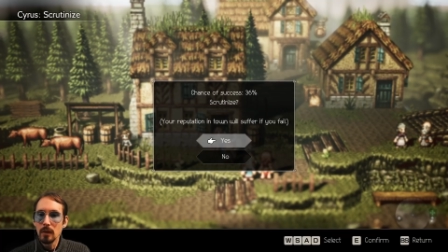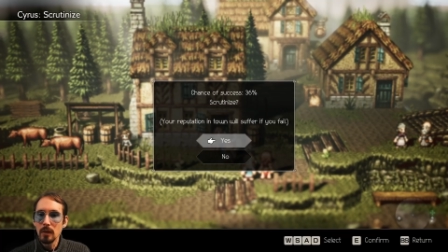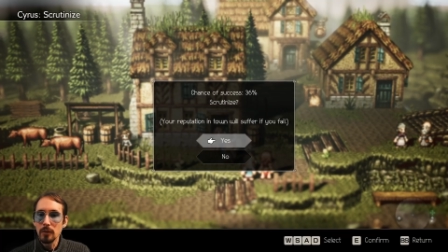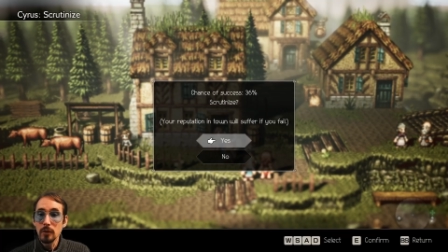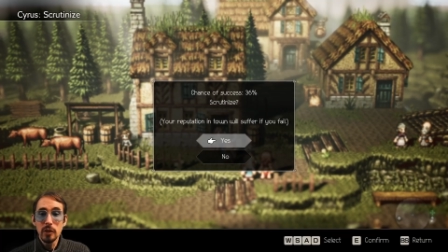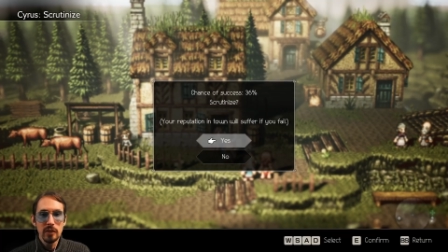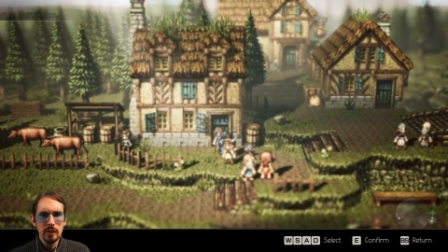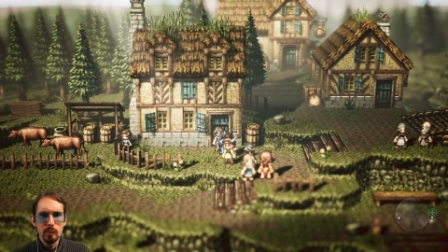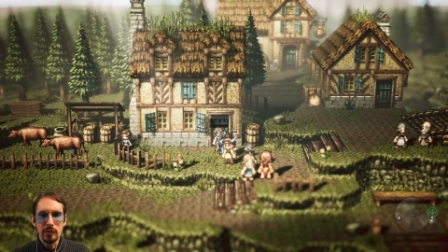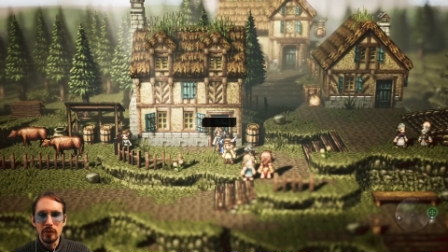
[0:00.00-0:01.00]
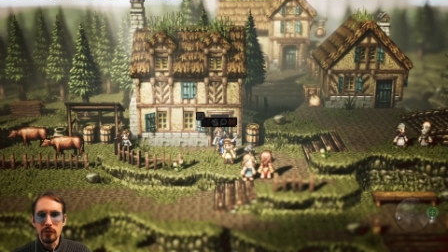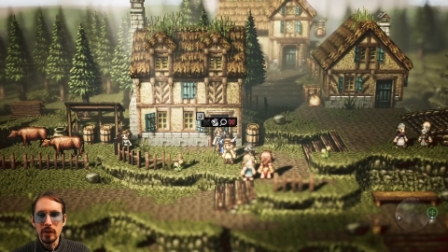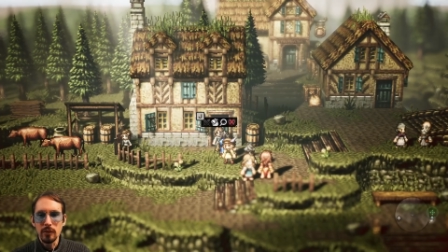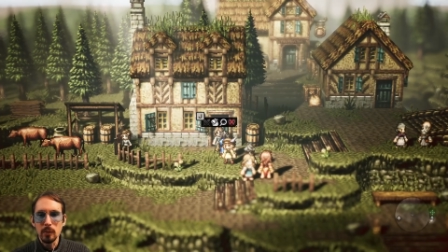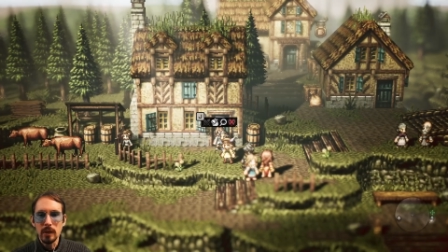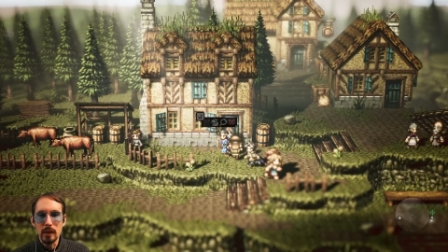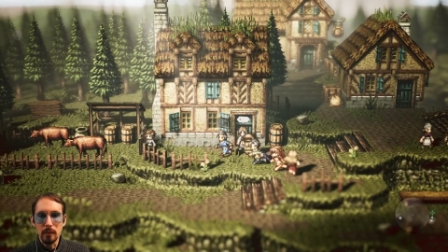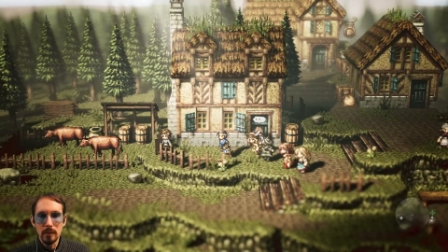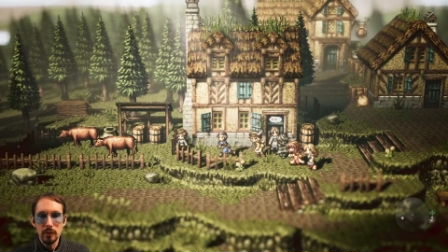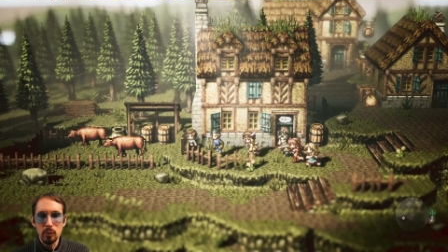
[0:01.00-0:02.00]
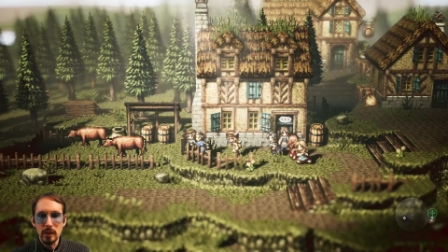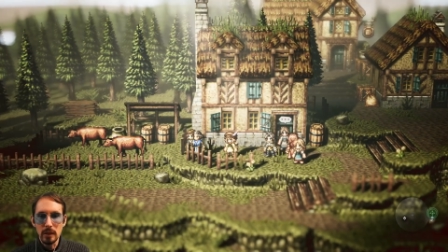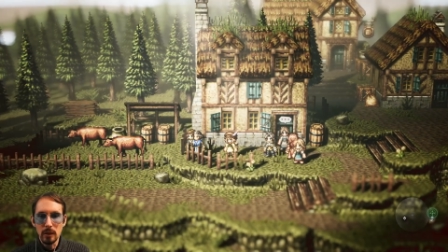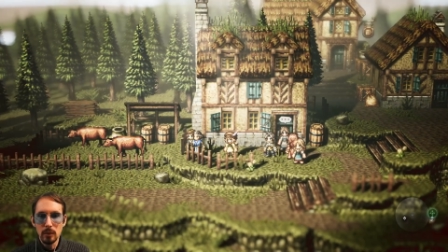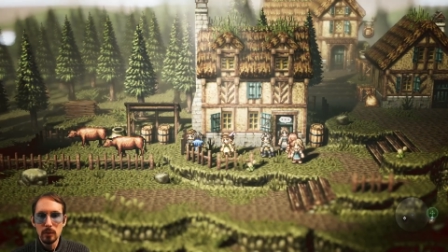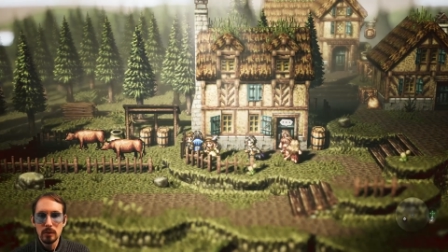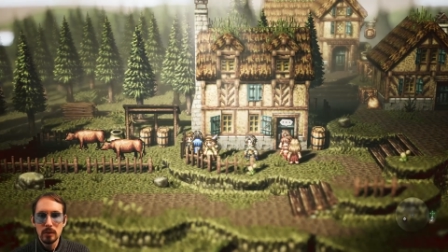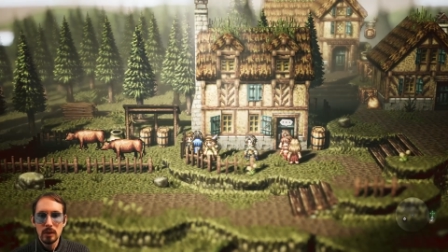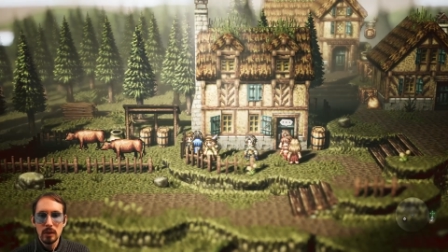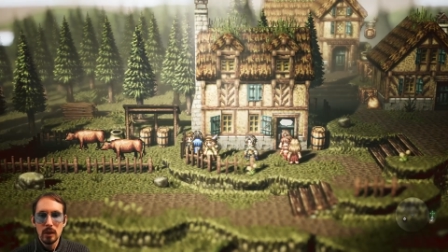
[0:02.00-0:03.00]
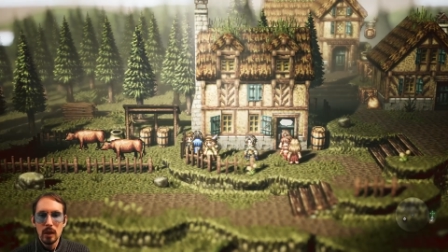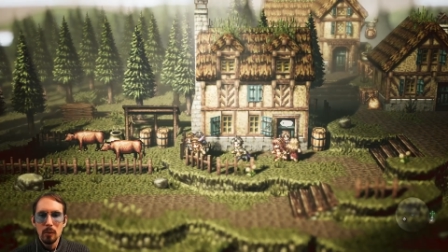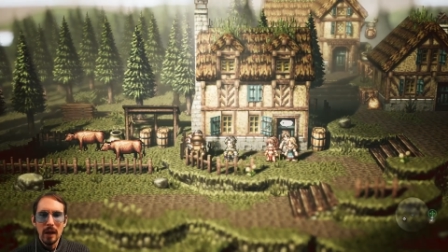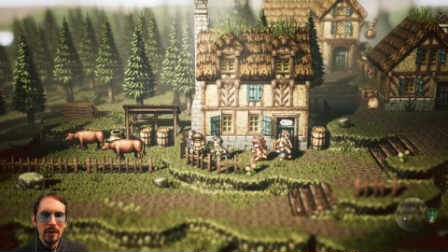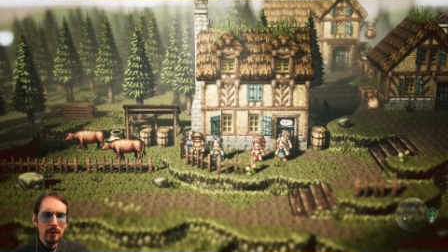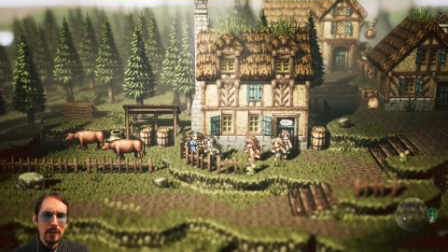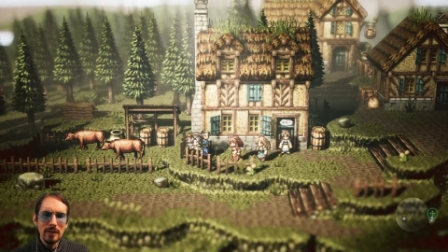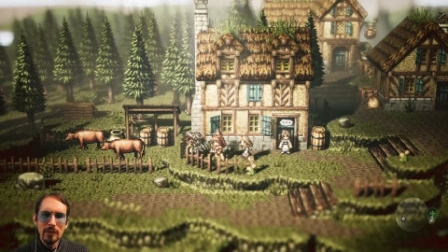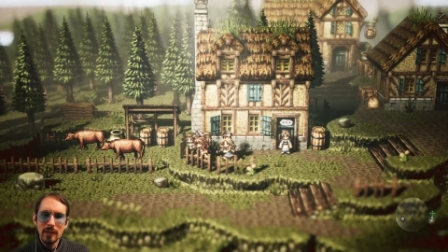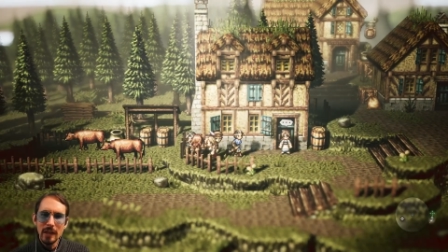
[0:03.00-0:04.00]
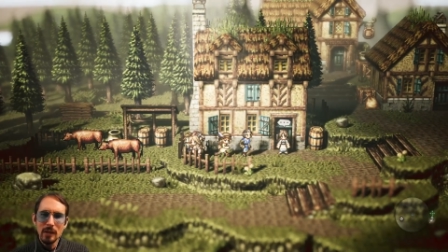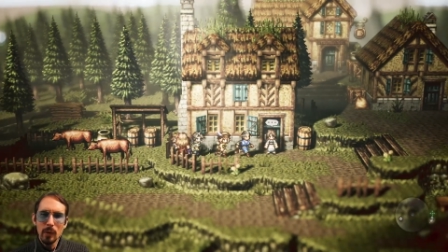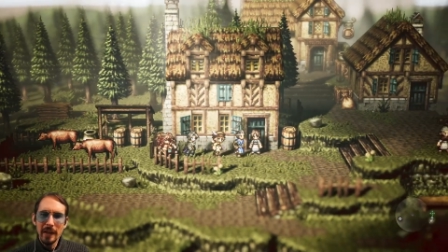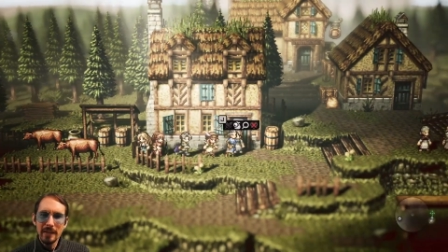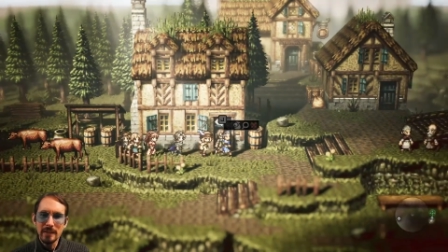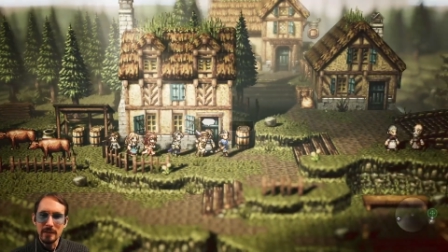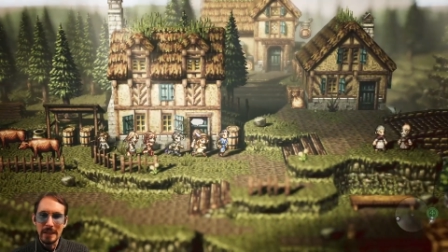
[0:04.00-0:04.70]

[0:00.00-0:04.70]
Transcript: 36% uh, chance, wow, that's pretty low. But I don't think there's any way